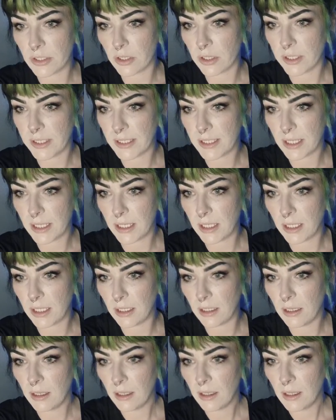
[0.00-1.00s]
aren't
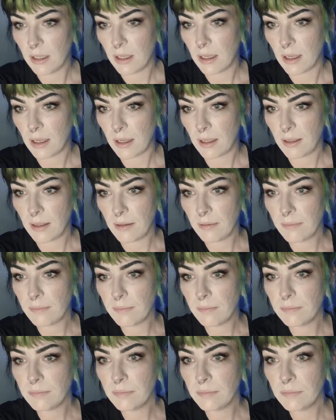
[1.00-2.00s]
any.
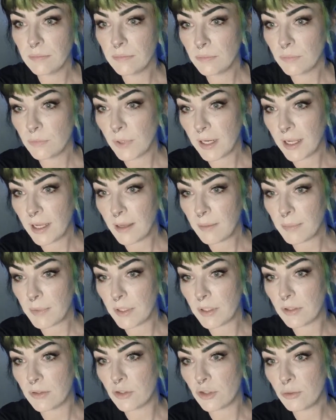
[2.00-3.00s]
What
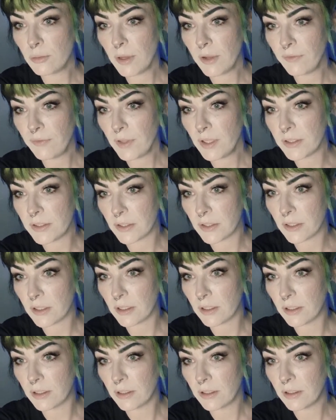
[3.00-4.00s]
happened to my
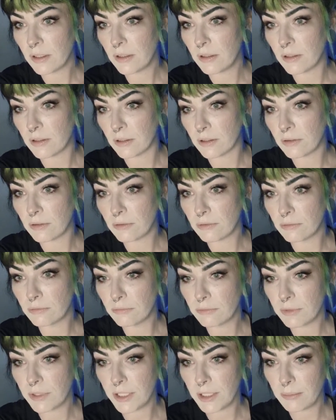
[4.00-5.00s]
filter? Oh,
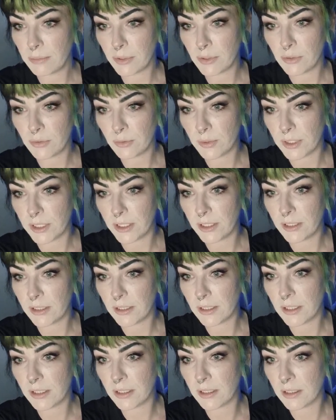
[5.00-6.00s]
what happened to
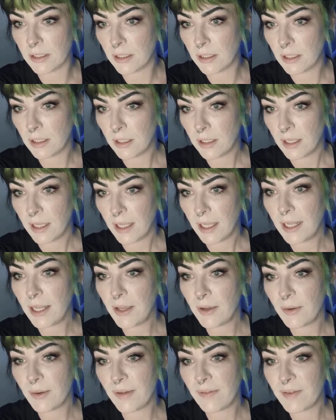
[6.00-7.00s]
it?
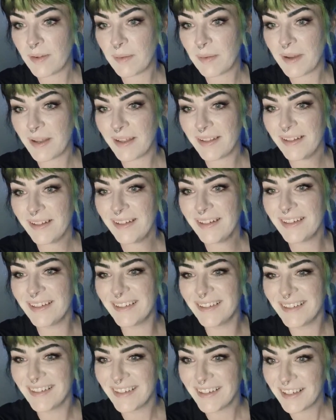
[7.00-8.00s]
Hello,
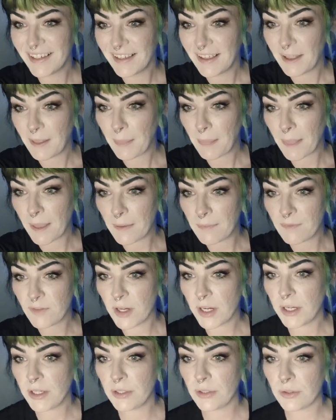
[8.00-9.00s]
everyone. I'm
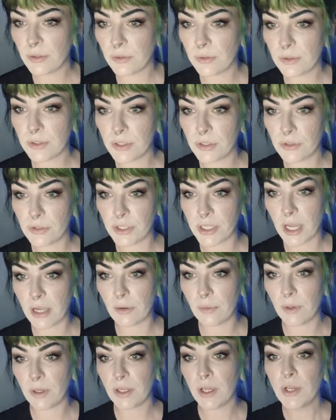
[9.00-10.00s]
very new to
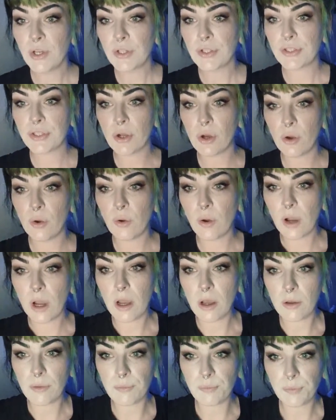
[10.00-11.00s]
shadow work. So,
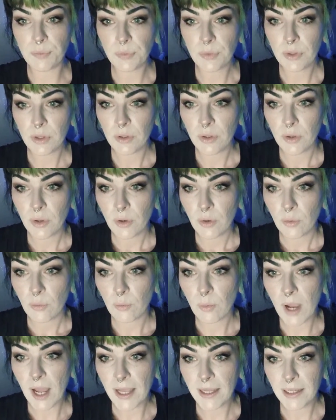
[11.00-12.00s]

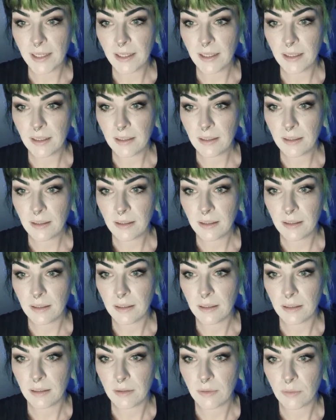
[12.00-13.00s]
Ryan,
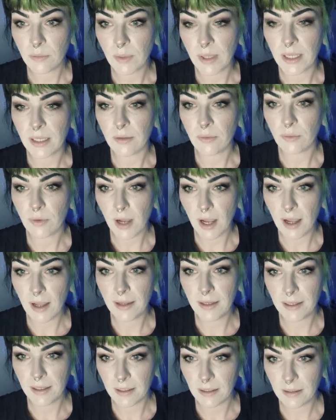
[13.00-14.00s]
wait,
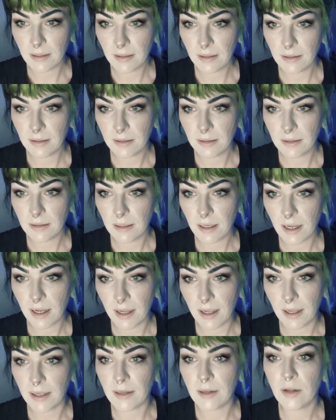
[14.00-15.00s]
Ryan
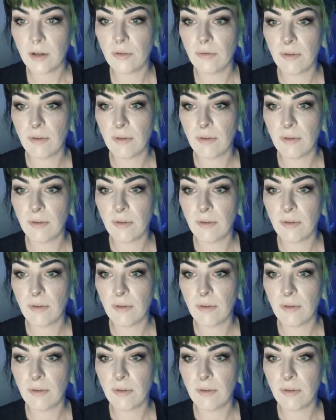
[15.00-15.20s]
Ide.